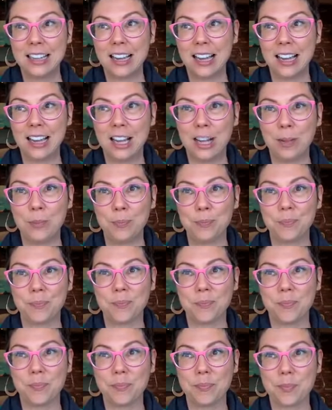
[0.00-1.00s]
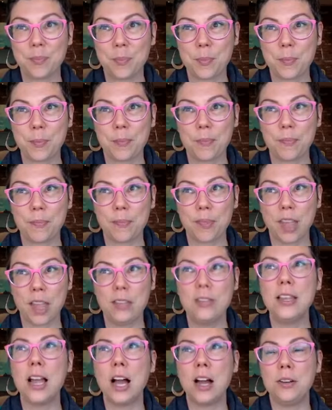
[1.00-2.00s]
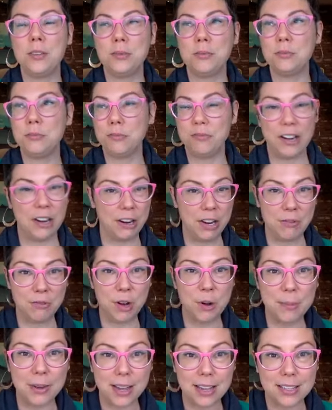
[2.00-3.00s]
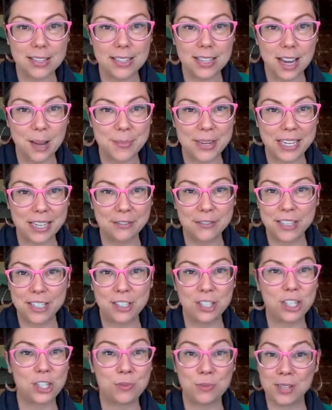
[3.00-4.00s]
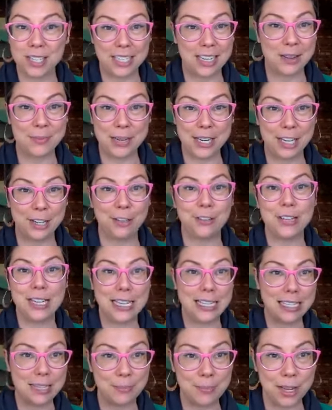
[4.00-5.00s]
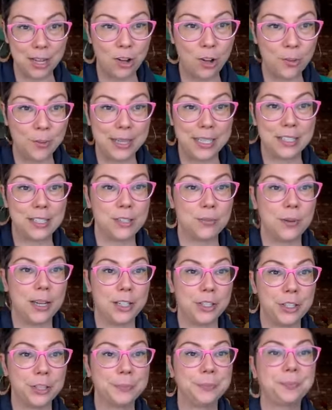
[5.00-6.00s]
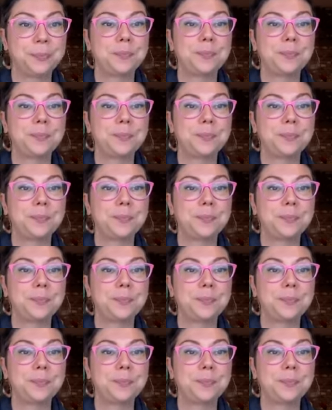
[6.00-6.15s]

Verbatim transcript: Um, not very robust. I mean, if it's just really not meeting your needs, then by all means switch.